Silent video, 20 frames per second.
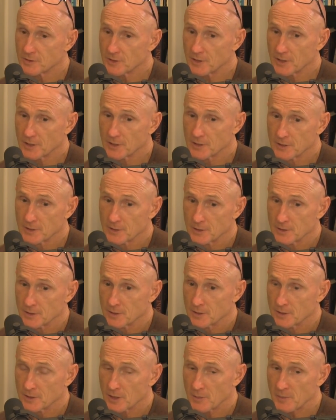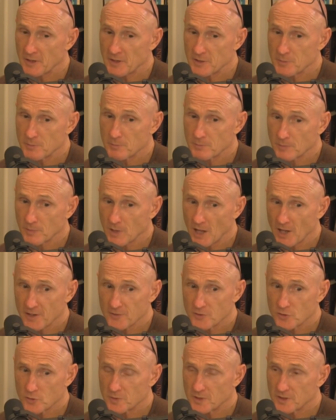Uh, I mean, a lot
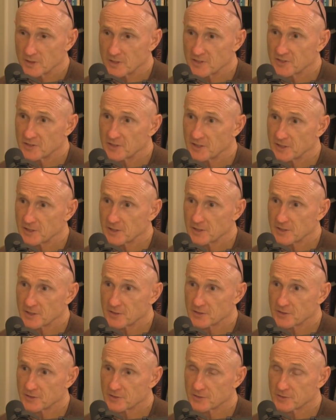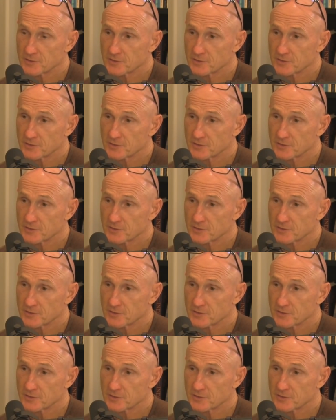of you will be listening to this,